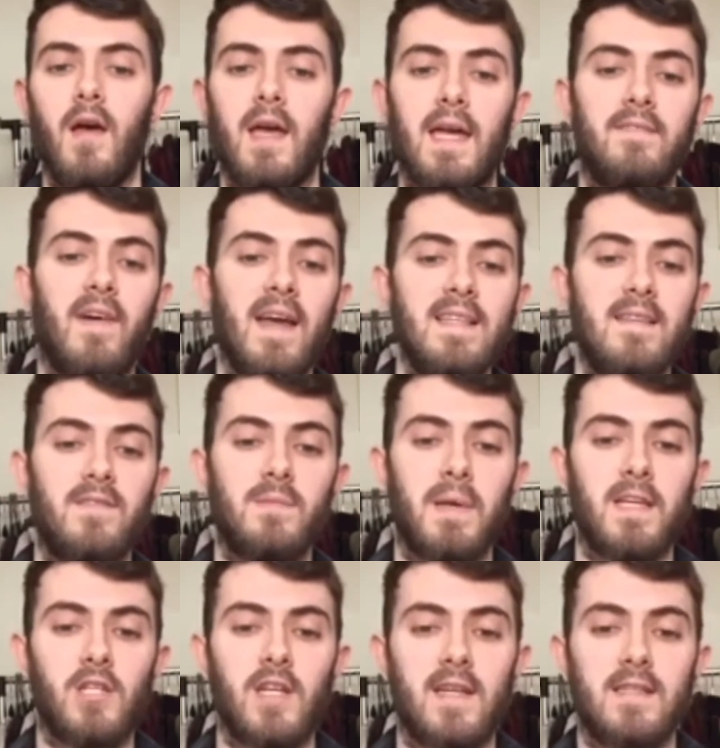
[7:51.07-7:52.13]
Invasive
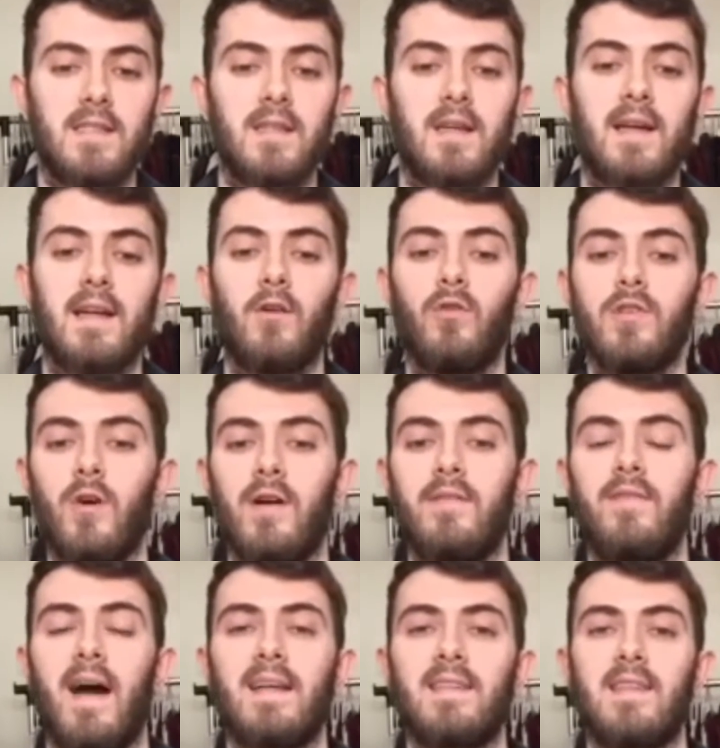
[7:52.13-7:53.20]
species can also
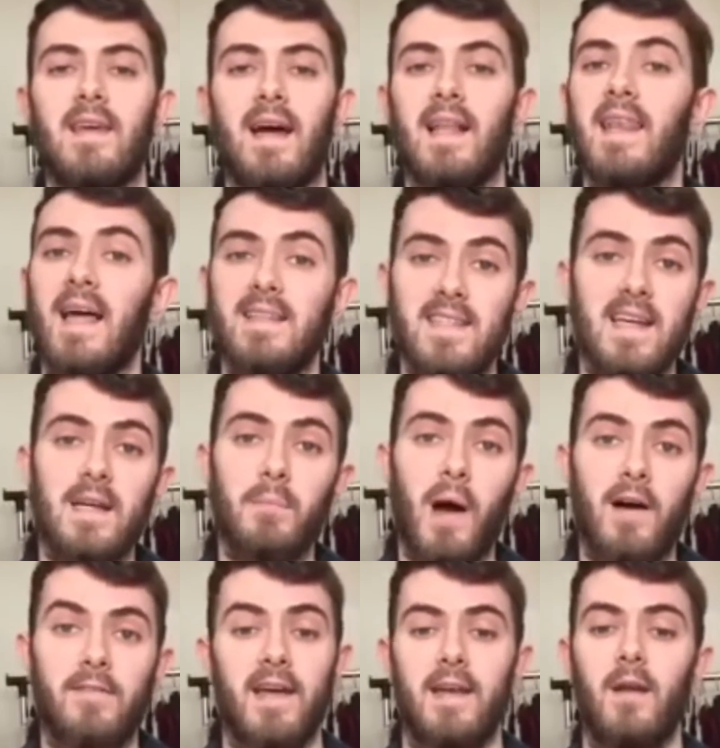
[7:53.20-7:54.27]
affect the Atlantic
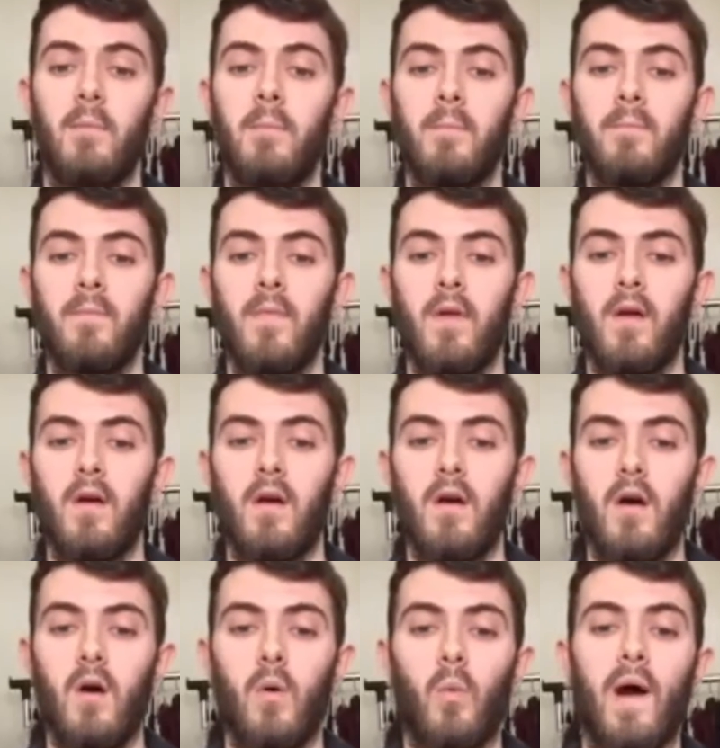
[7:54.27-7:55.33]
puffin,
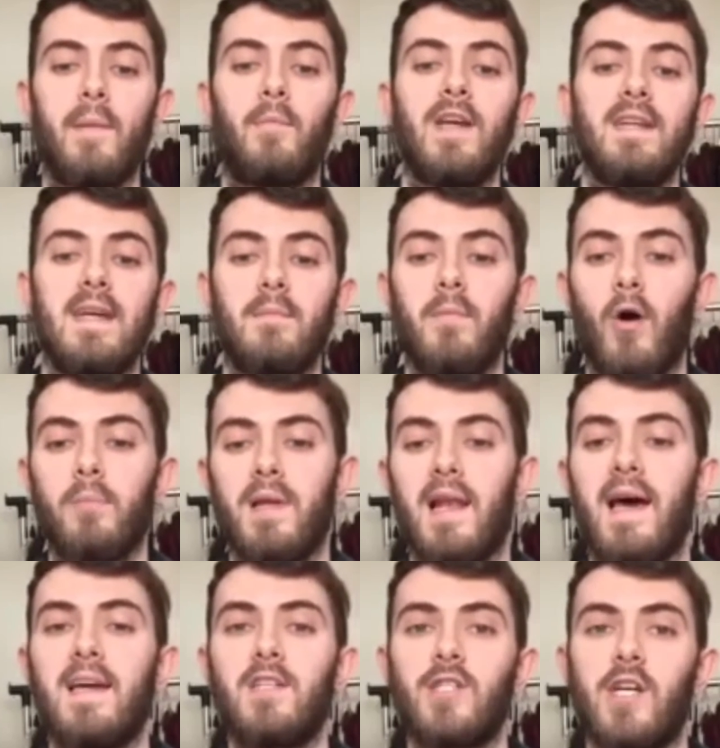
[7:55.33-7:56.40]
where breeding
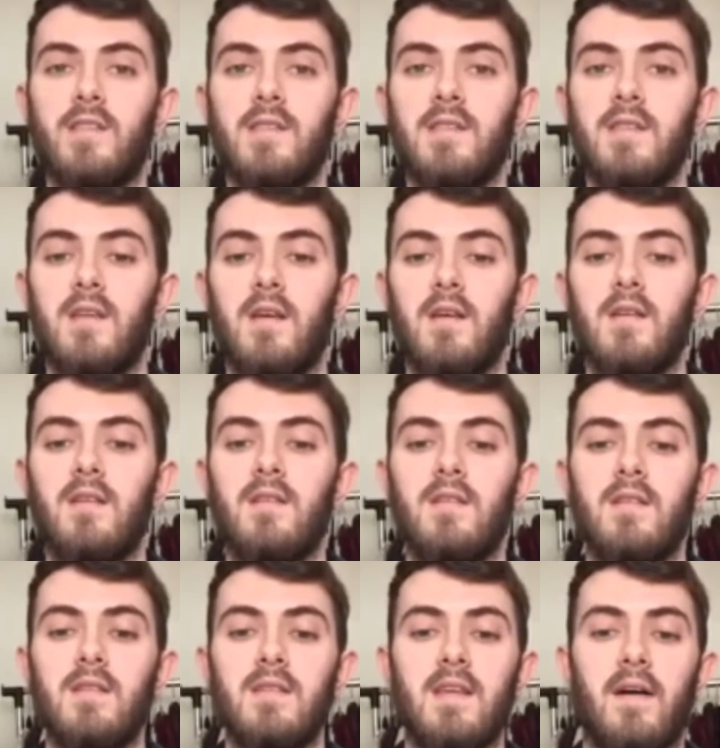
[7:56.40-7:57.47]
populations
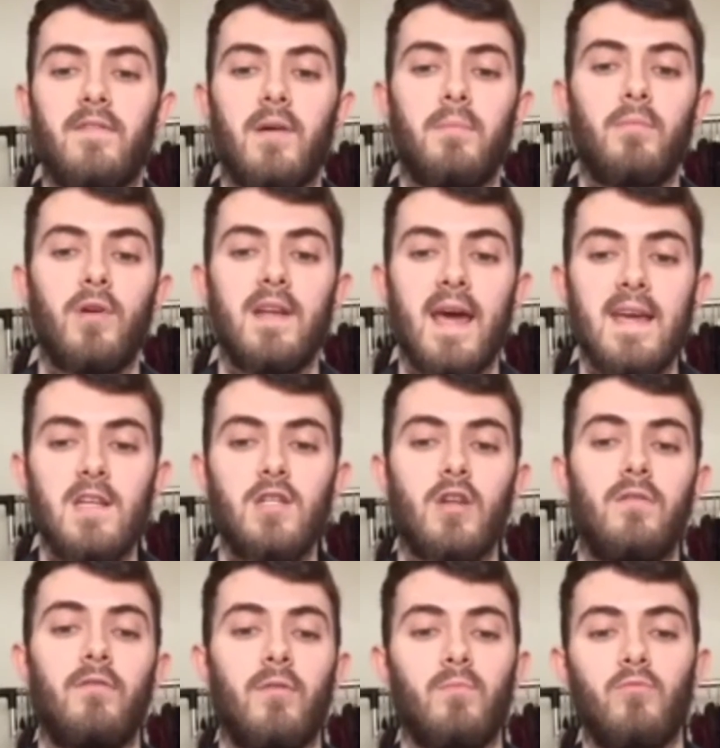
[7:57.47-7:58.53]
suffer
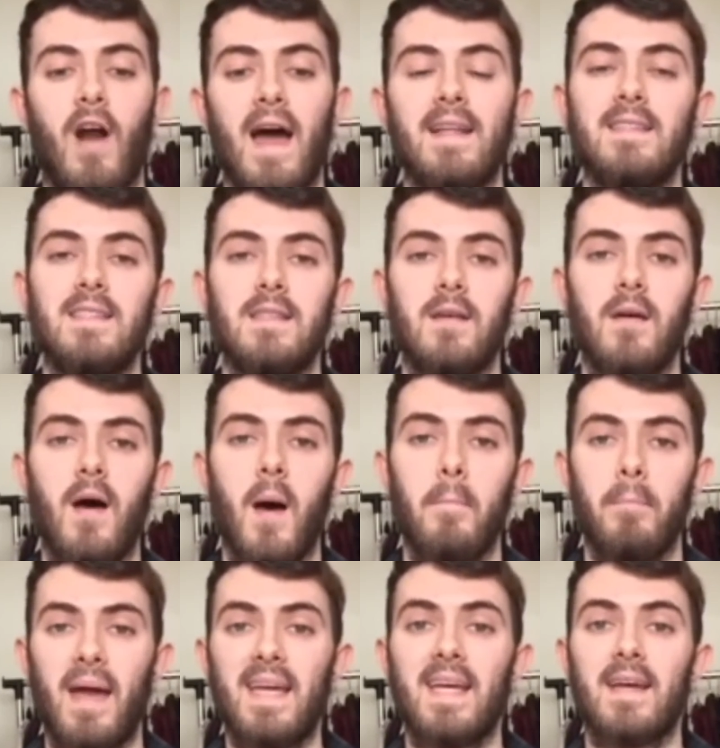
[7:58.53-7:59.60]
predation from rats,
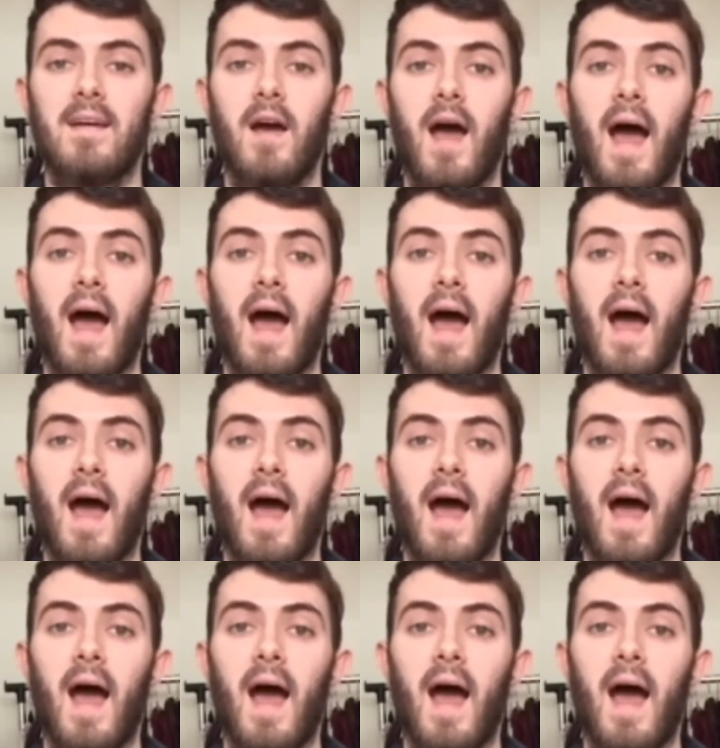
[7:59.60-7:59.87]
mink